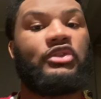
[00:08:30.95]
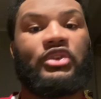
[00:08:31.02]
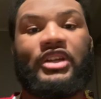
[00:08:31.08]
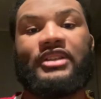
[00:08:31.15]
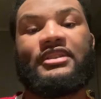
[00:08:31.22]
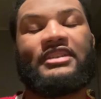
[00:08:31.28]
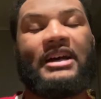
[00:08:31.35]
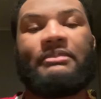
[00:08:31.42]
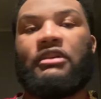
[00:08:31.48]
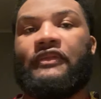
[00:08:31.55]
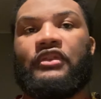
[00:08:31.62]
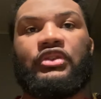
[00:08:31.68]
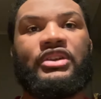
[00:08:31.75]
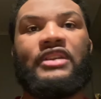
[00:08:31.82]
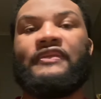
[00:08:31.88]
take the top off
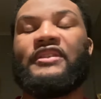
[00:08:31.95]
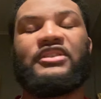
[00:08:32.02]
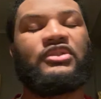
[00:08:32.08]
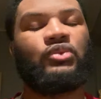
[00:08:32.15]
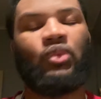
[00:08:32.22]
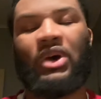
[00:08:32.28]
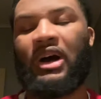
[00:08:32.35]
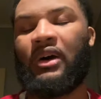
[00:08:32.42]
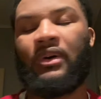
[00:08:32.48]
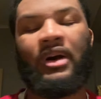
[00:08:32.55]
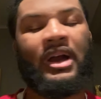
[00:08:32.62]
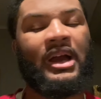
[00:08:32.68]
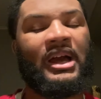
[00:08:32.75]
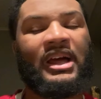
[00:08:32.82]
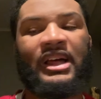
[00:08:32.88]
your defense as well.
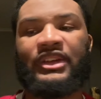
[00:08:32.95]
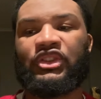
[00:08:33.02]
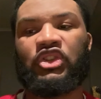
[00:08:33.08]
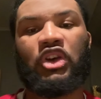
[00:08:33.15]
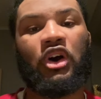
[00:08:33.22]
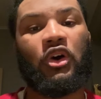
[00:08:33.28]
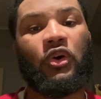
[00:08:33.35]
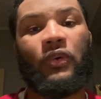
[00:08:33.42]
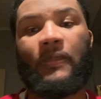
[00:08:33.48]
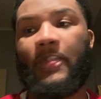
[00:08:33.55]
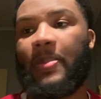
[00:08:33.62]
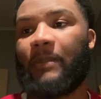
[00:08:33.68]
So